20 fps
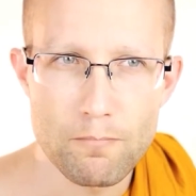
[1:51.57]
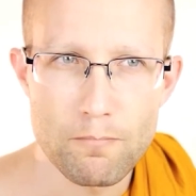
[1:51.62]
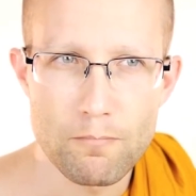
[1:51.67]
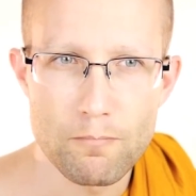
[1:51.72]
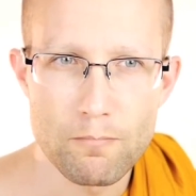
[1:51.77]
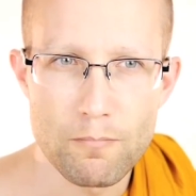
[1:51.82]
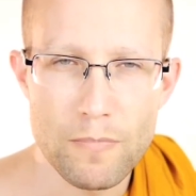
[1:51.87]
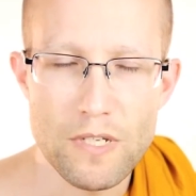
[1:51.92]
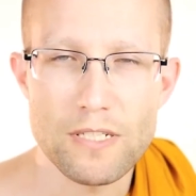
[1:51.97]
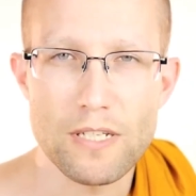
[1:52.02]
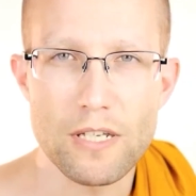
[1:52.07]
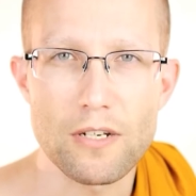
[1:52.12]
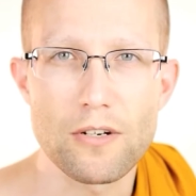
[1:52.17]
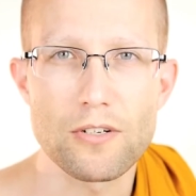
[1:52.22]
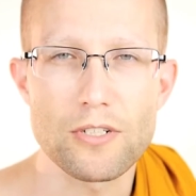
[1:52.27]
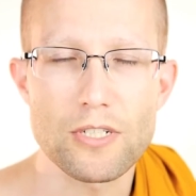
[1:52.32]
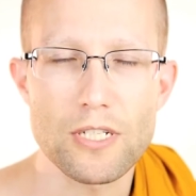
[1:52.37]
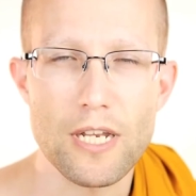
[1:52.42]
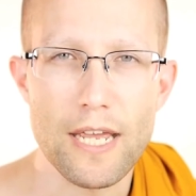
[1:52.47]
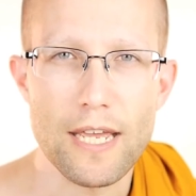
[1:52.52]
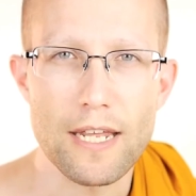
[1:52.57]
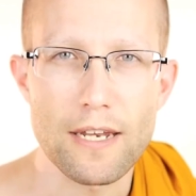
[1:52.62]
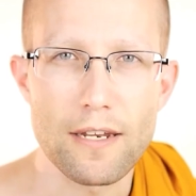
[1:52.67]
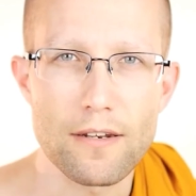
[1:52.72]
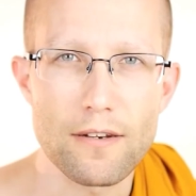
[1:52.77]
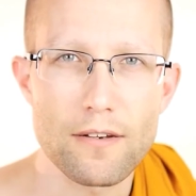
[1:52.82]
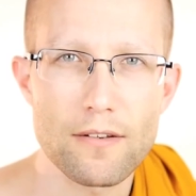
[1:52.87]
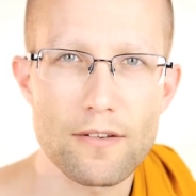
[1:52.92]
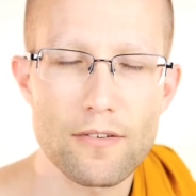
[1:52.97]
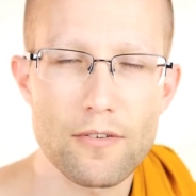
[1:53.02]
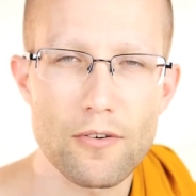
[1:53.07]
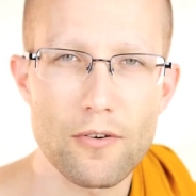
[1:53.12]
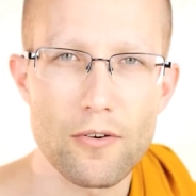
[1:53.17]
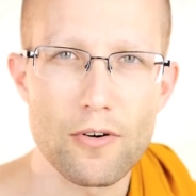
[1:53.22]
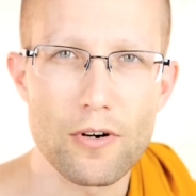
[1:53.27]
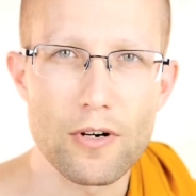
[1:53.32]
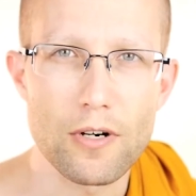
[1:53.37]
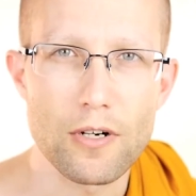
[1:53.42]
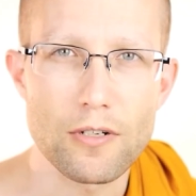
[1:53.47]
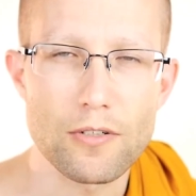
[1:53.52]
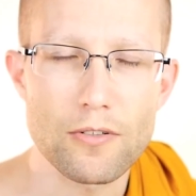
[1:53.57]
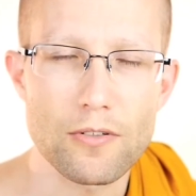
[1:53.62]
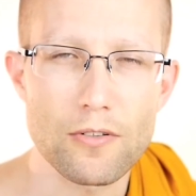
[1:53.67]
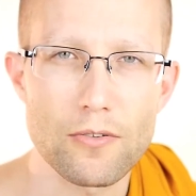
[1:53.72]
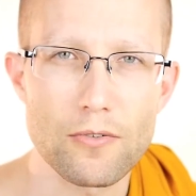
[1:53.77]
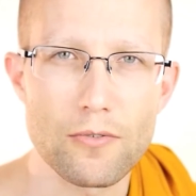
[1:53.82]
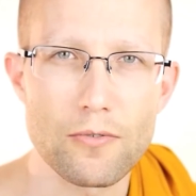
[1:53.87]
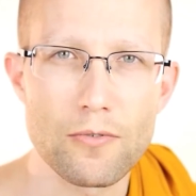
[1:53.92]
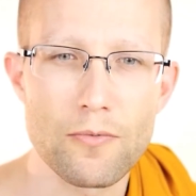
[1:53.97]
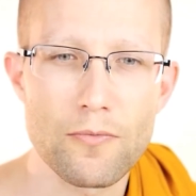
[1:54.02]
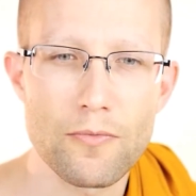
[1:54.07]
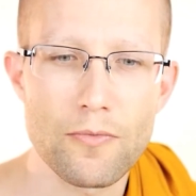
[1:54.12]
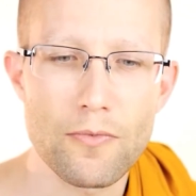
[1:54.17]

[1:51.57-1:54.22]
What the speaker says: misunderstand, or to